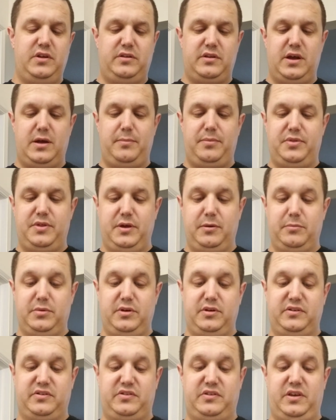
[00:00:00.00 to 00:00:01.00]
type thing, but
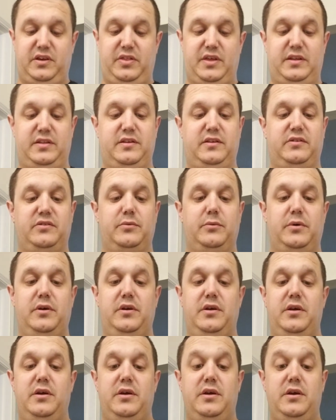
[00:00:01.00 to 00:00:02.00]
you'll see that this
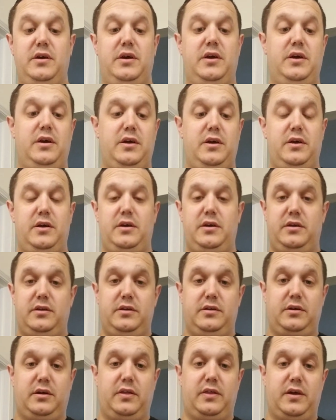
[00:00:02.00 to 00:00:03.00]
one,
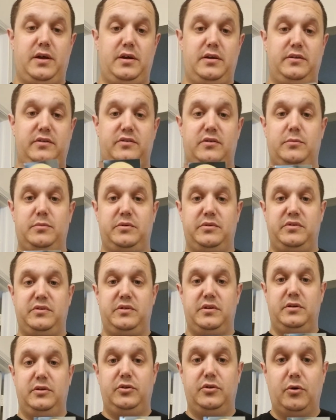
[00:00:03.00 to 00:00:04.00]
look at that, it's almost
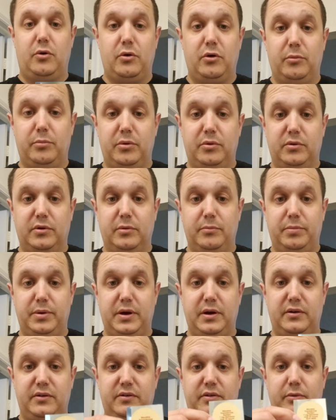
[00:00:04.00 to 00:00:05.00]
adorable
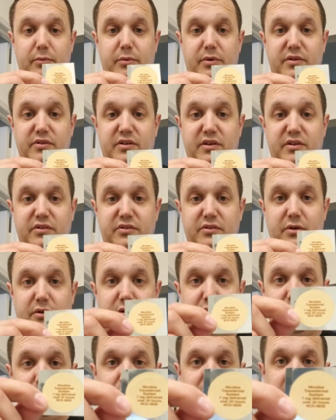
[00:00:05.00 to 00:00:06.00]
compared to the ones I
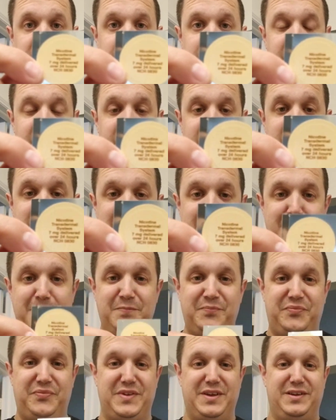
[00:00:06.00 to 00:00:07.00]
started with, but
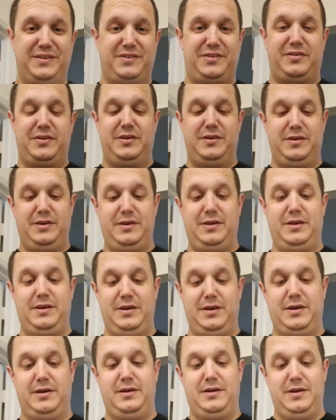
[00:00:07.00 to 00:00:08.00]
it's
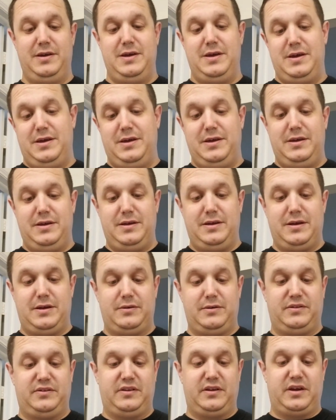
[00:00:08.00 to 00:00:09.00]

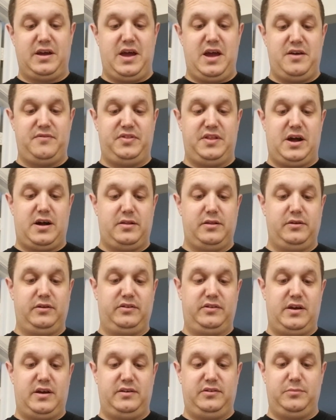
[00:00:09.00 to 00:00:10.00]
it's like a $50
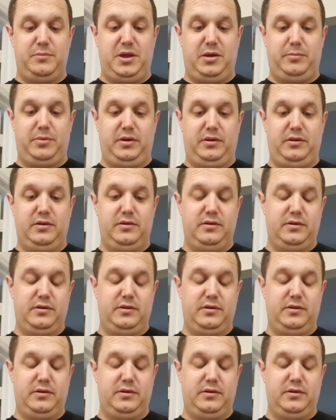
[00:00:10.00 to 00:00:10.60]
size maybe.